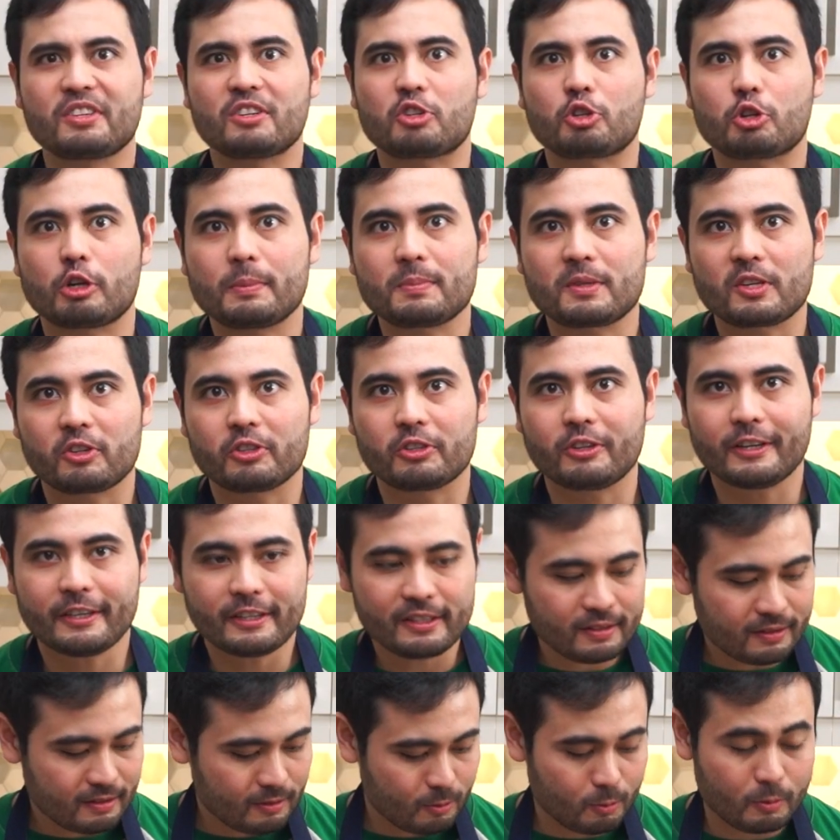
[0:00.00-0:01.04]
the shrimps are
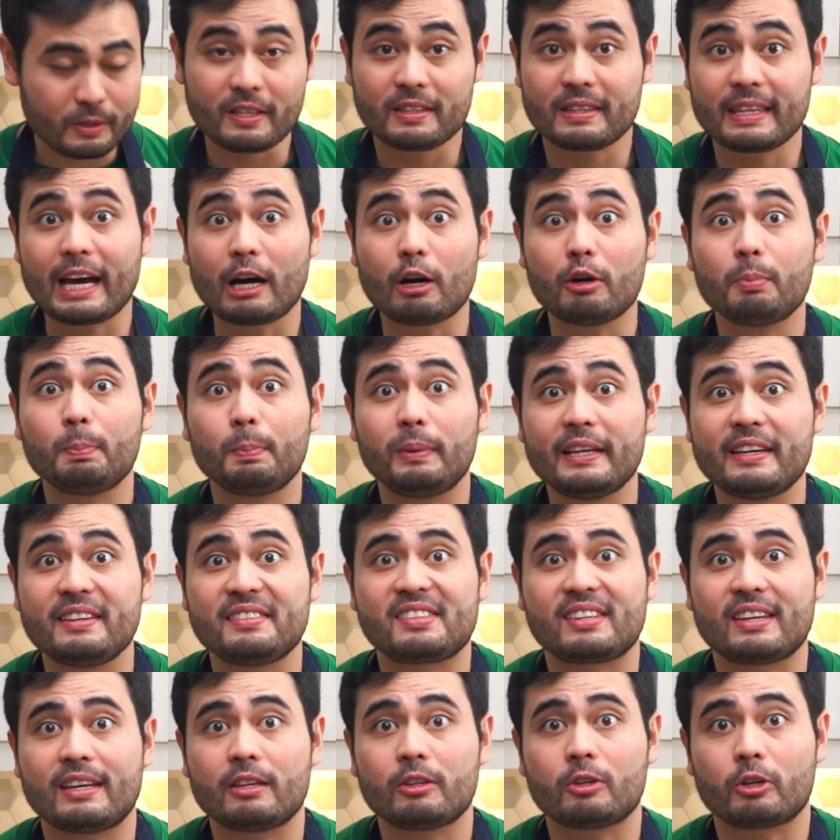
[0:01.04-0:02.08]
done, we can now
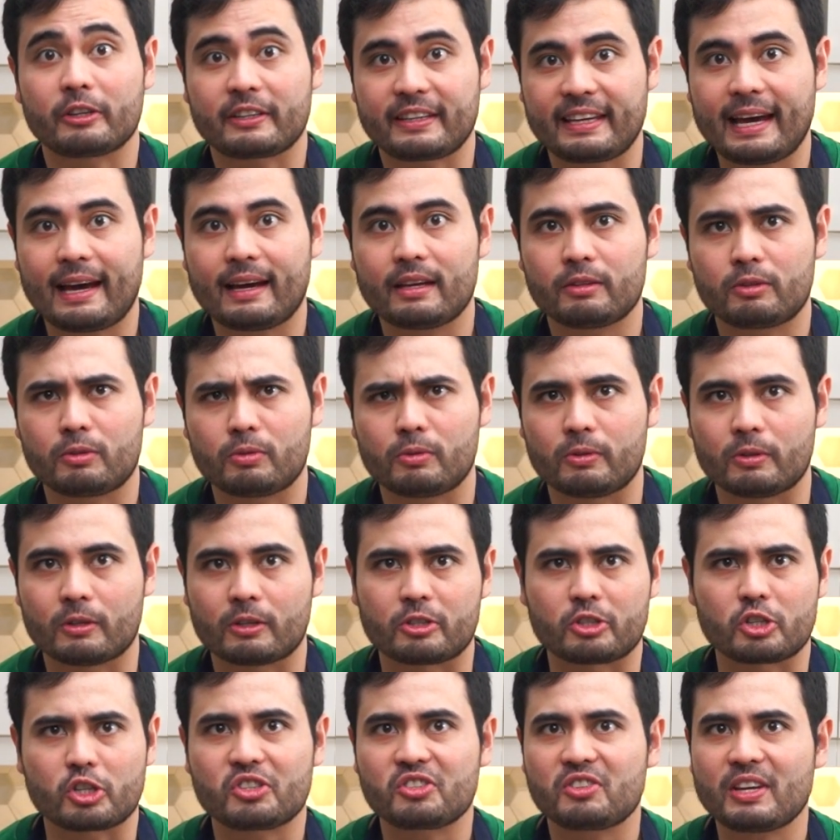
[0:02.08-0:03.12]
place in our canned tuna
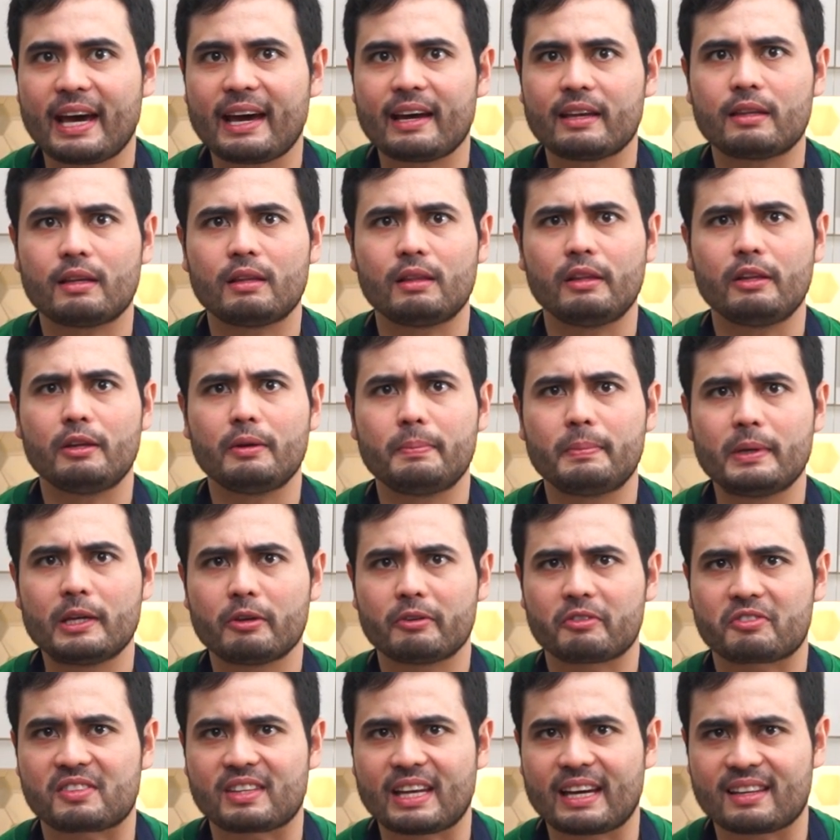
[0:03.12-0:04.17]
just to add a little bit
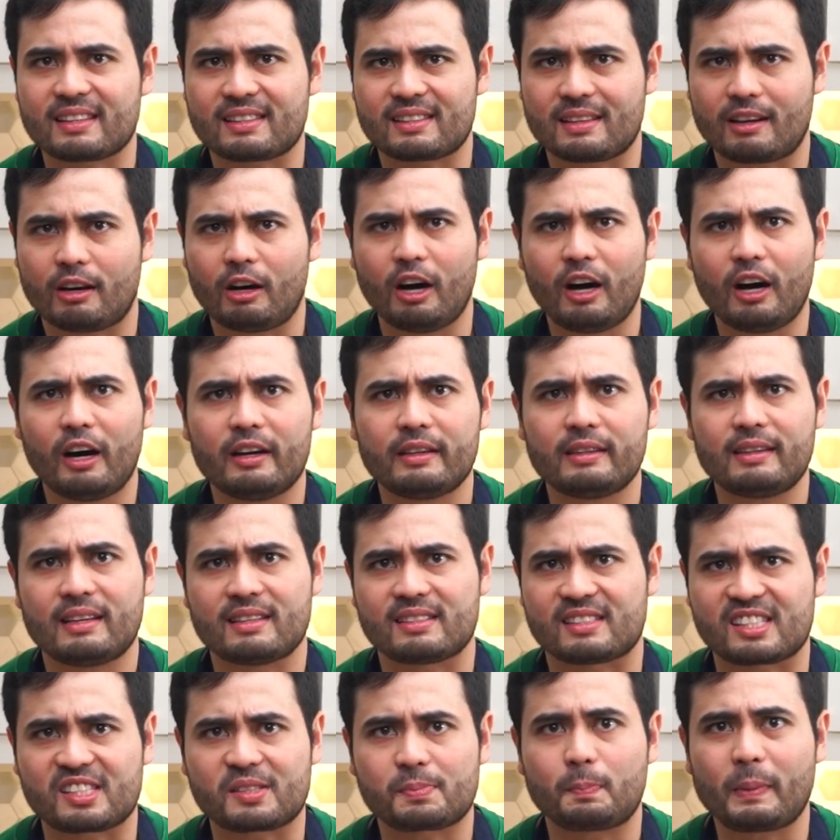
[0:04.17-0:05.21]
of that hot
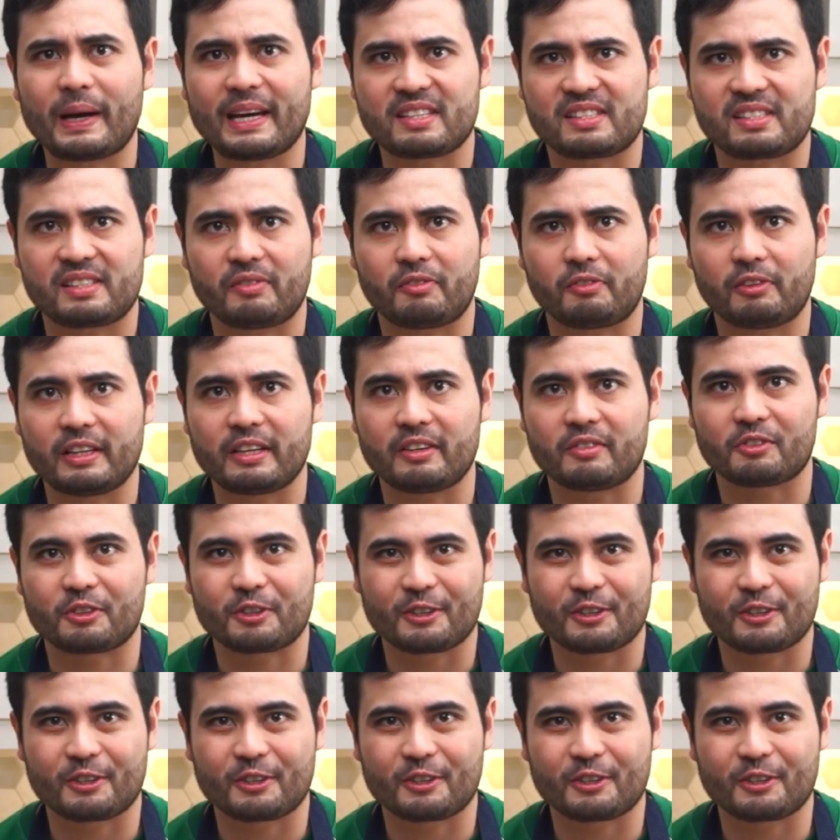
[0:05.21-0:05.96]
and spicy flavor.